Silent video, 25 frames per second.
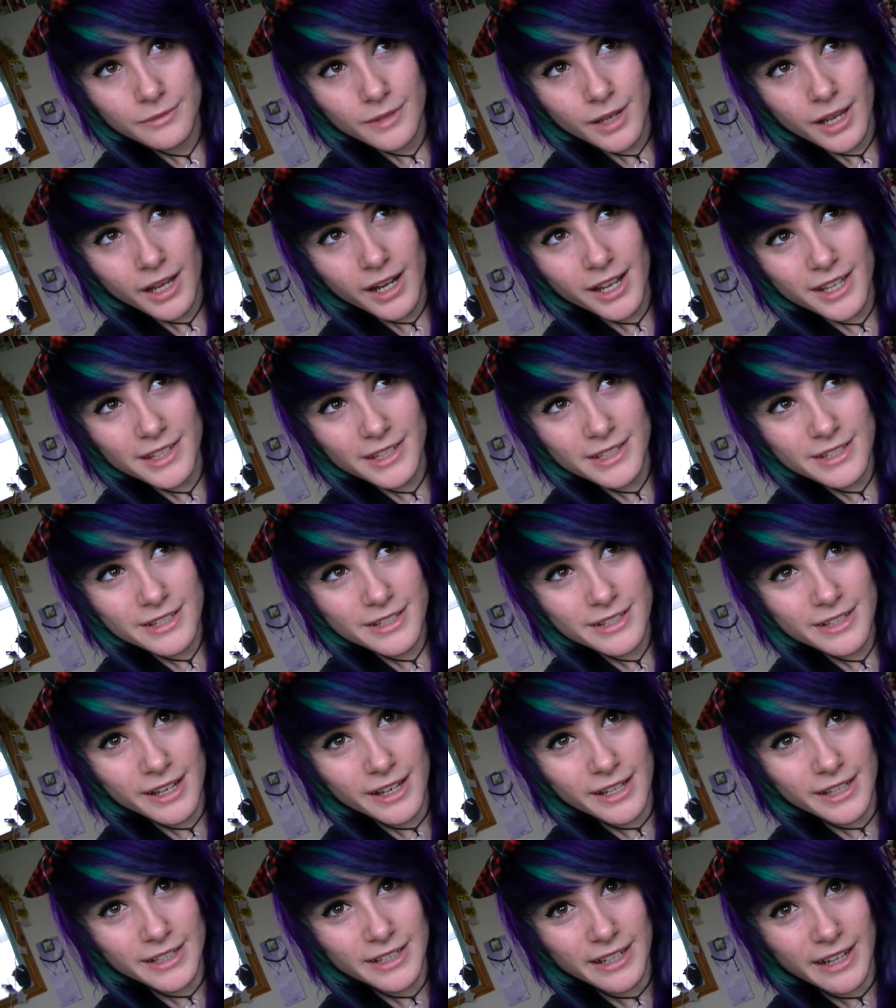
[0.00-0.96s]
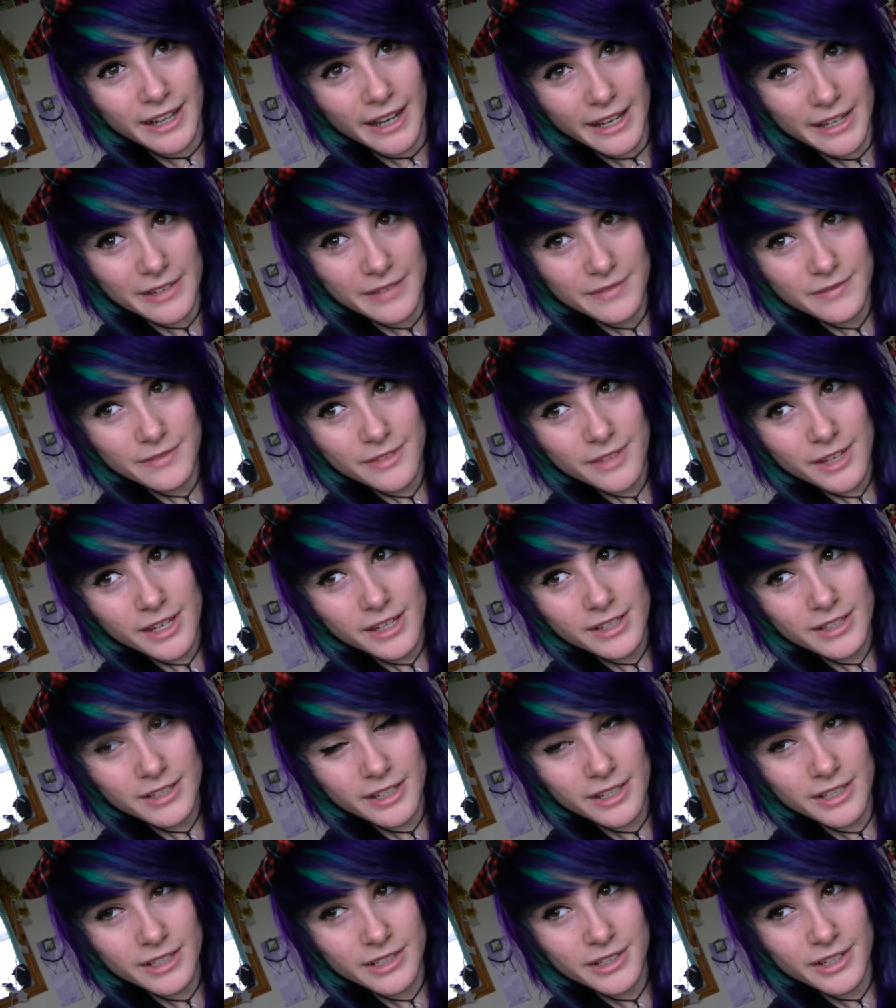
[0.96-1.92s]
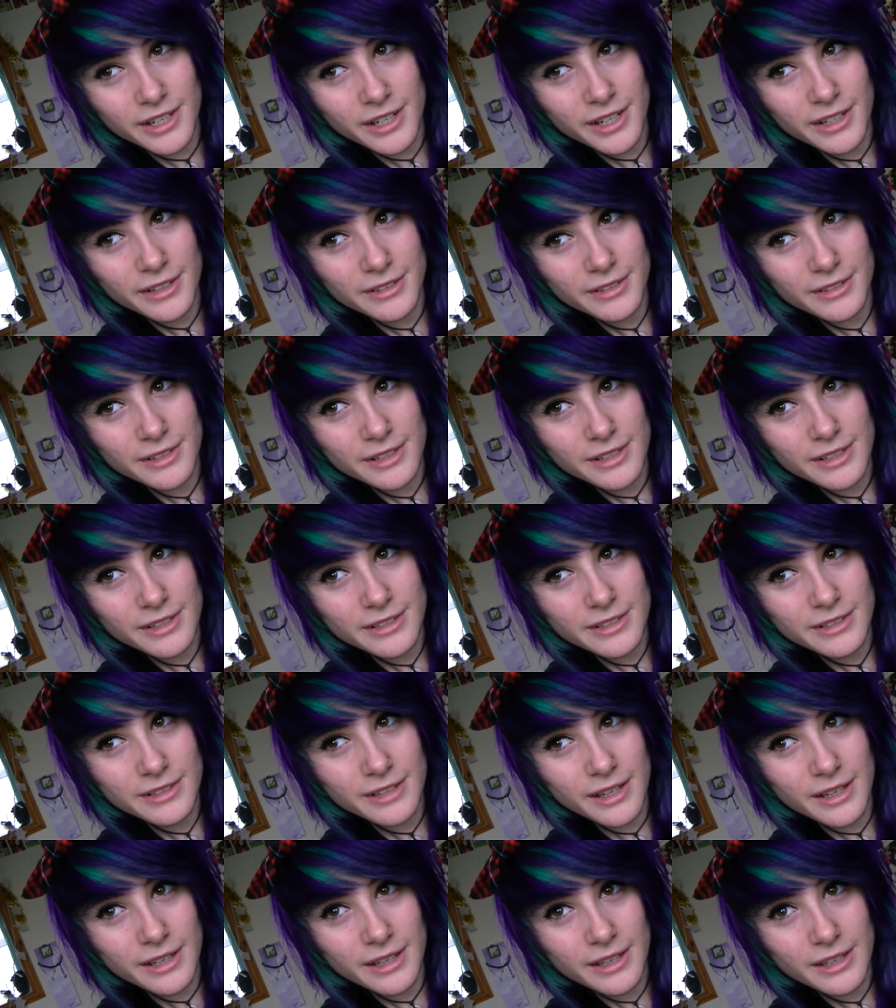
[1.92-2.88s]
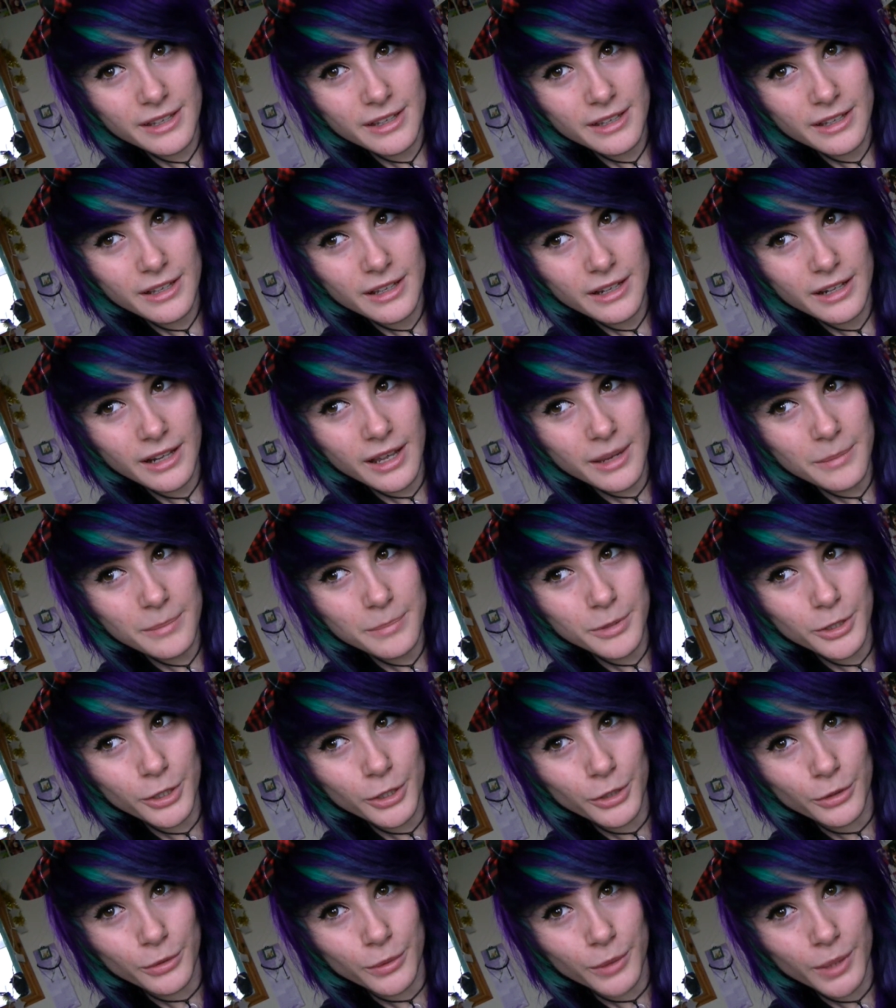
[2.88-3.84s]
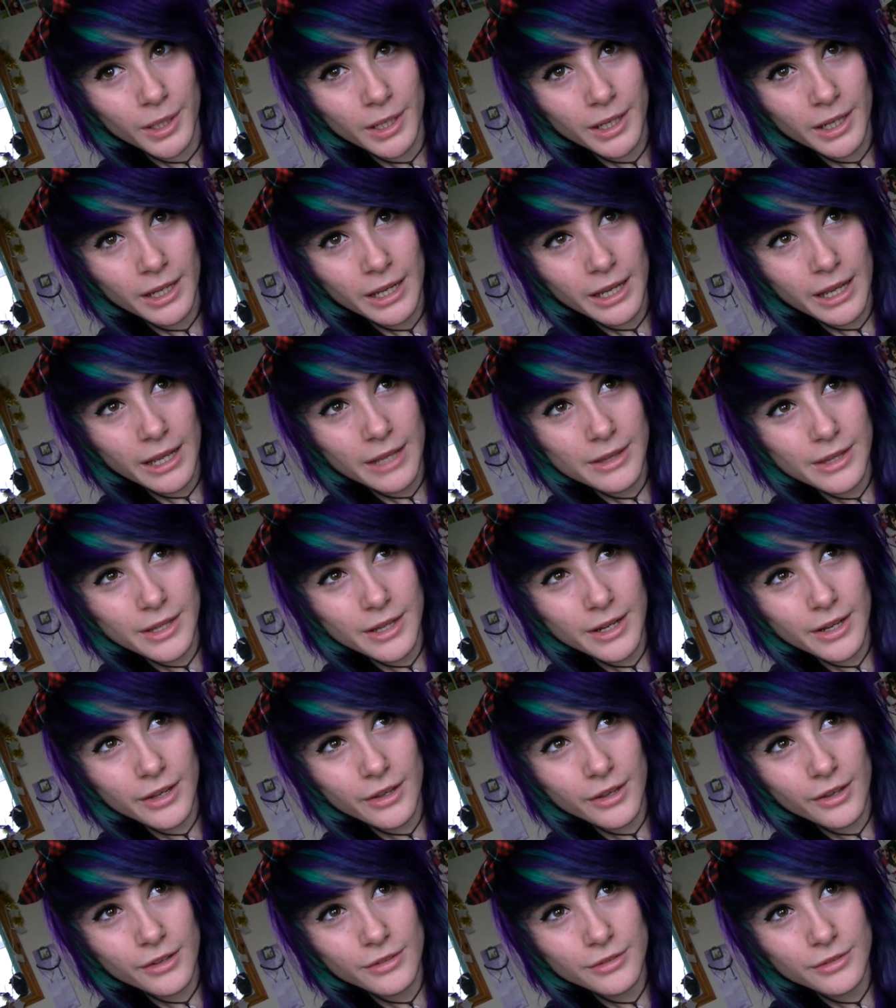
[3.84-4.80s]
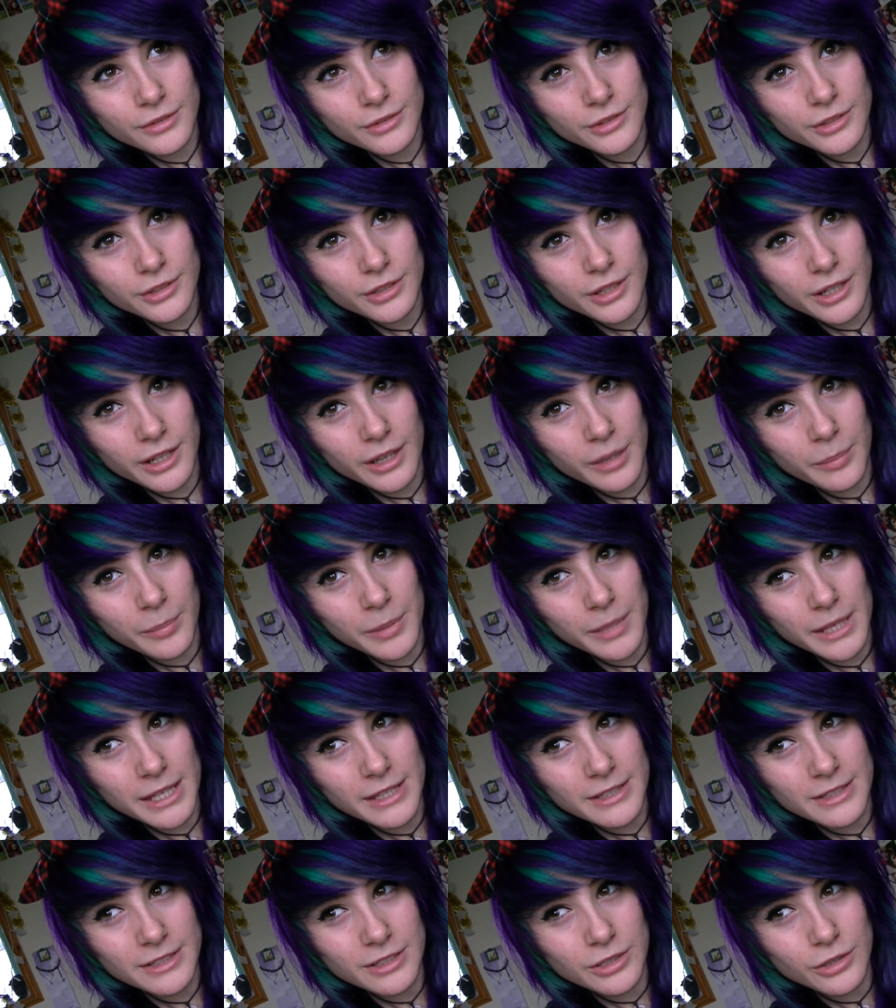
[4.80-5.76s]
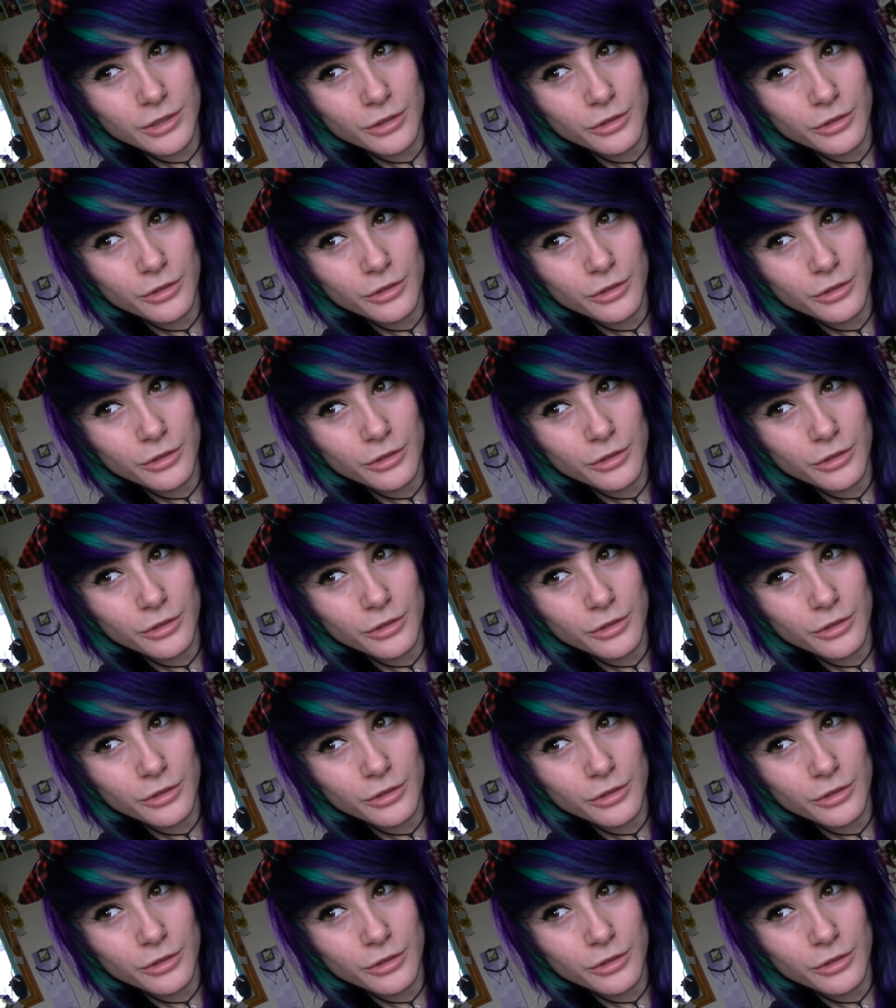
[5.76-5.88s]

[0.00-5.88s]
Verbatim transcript: I like the sky today. It's kind of going, it's like light blue and then it goes on to like a peachy